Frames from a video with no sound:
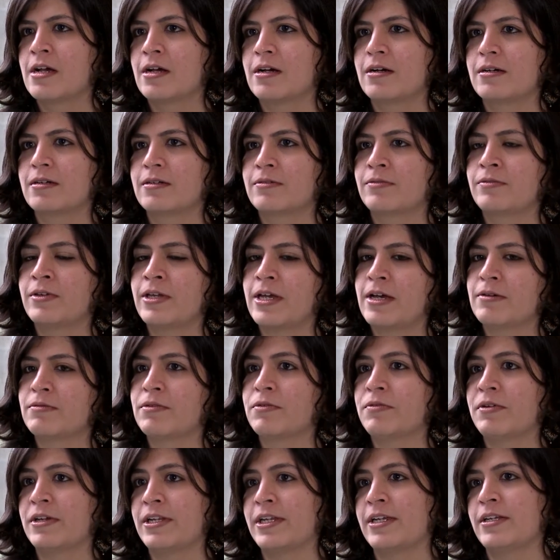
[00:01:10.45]
Uh, we have a
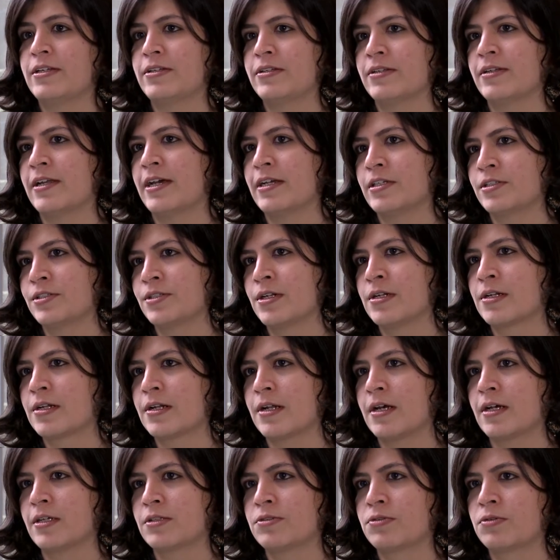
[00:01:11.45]
very international
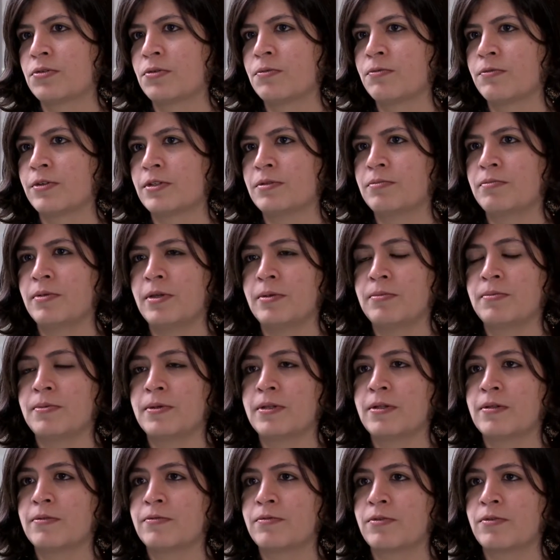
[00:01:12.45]
classroom with people